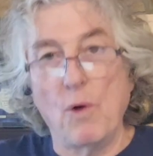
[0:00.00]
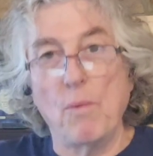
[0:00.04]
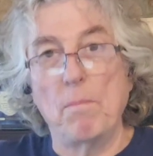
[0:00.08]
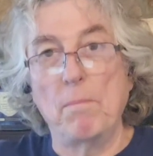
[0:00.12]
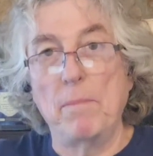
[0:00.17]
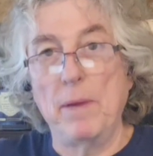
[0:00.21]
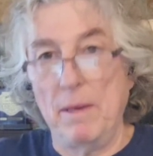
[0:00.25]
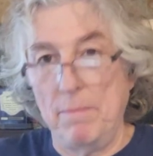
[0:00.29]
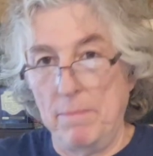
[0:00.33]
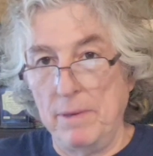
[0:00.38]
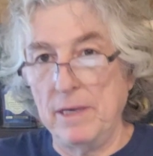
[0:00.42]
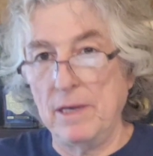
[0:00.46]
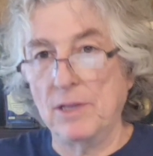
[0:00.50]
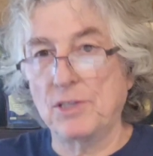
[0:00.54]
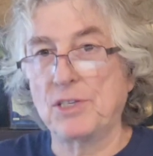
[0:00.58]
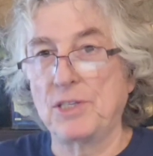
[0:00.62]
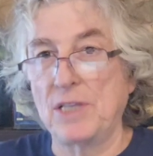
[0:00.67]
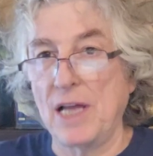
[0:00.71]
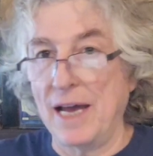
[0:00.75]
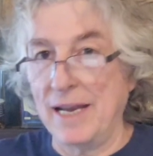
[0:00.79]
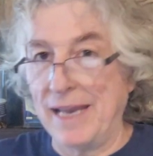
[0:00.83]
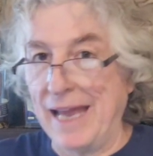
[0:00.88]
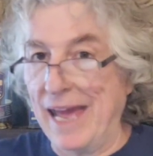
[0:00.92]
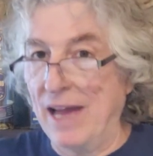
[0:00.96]
Maybe it's
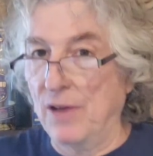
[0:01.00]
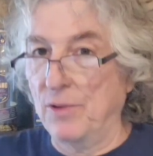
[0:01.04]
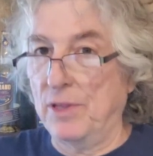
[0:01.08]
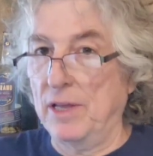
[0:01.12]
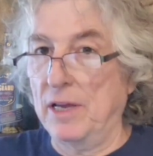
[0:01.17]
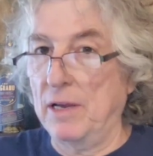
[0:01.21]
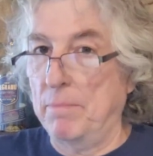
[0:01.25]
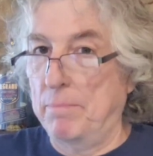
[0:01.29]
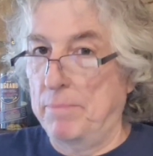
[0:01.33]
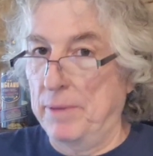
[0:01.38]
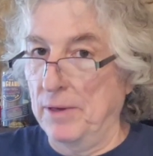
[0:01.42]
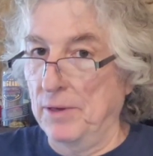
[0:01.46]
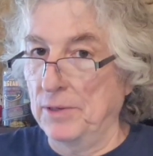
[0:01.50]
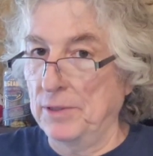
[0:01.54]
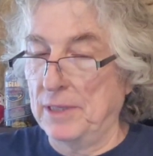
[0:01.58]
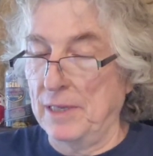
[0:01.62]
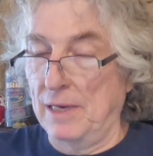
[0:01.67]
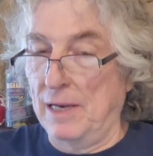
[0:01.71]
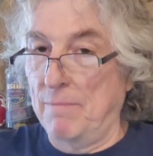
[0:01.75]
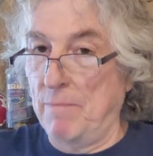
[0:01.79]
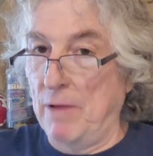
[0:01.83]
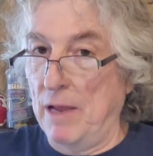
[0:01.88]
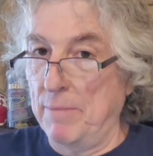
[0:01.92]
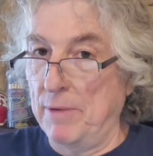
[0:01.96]
not how they're built
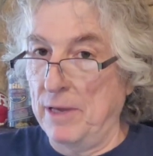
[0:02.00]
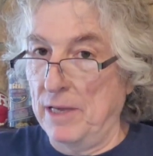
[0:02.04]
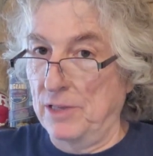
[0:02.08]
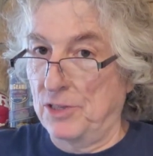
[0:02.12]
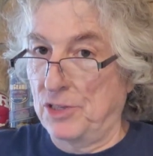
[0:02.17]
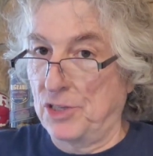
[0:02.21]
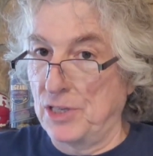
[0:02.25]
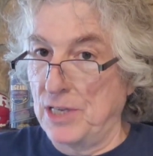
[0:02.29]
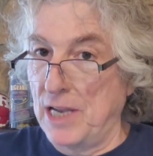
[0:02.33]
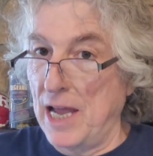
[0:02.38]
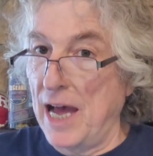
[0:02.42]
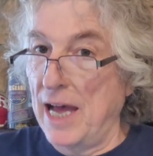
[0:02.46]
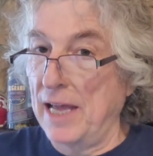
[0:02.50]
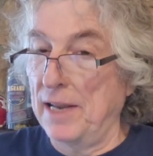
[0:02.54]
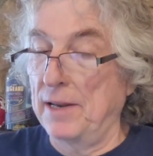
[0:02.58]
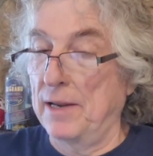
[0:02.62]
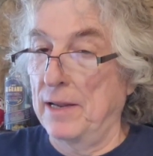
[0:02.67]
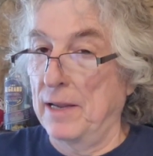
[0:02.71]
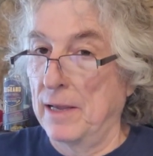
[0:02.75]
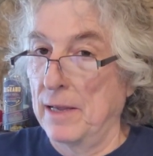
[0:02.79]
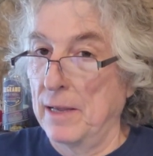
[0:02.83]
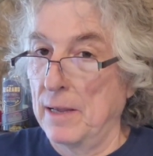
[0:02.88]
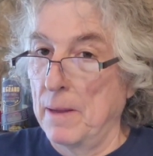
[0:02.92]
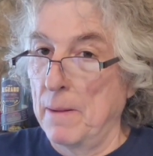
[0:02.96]
and maybe it's not
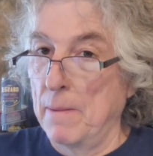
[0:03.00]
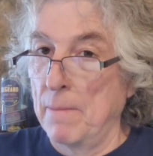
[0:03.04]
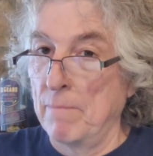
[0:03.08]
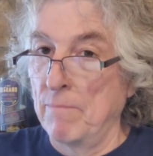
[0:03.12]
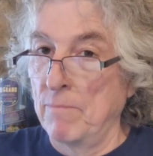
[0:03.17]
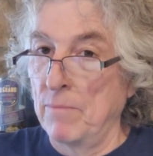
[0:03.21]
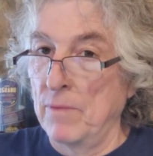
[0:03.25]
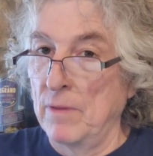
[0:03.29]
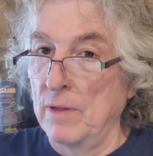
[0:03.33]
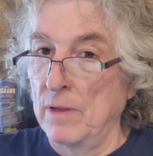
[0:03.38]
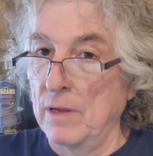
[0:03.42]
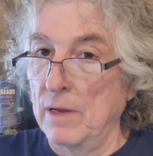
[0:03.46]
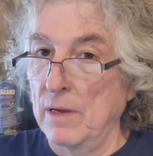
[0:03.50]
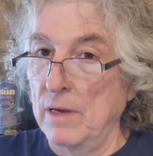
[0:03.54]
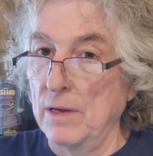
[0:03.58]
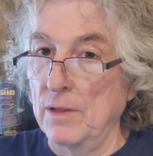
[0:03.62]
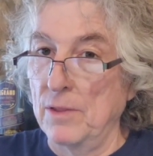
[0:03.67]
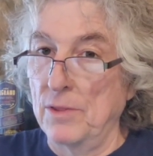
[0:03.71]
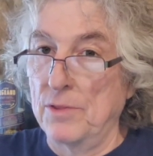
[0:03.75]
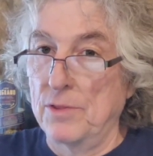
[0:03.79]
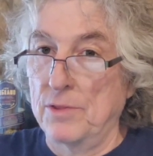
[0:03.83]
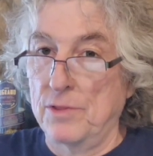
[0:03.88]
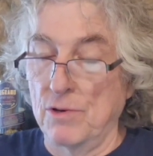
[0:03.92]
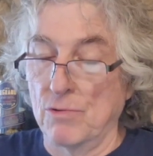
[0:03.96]

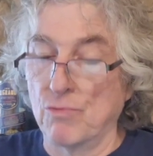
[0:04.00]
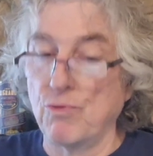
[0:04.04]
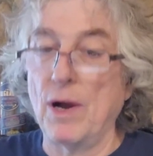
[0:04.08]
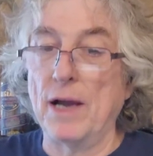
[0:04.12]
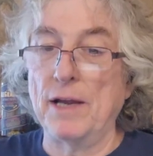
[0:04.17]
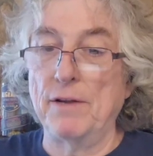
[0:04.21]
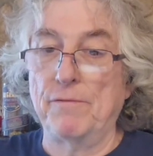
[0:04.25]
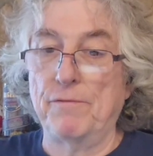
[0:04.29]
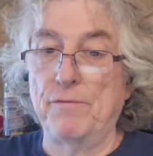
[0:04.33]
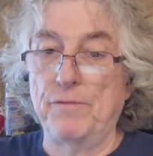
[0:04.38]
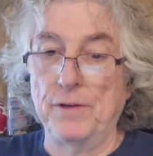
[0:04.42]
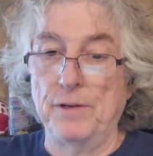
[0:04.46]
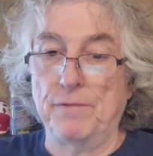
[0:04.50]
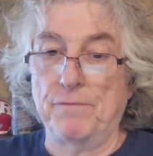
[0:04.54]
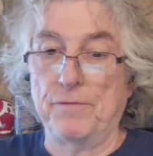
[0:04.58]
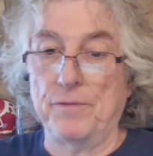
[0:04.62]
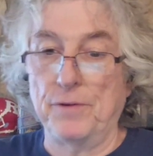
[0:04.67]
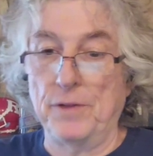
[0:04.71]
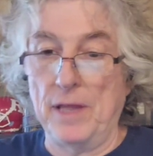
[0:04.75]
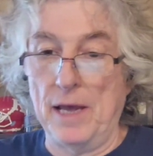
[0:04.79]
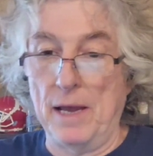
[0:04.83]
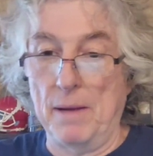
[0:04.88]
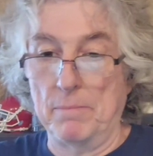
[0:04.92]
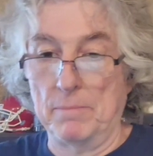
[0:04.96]
the right fit
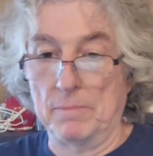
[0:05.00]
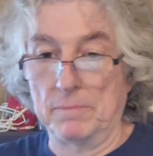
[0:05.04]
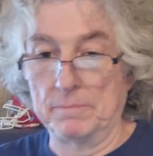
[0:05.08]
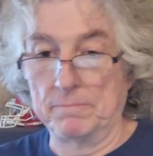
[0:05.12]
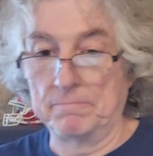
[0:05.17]
for them.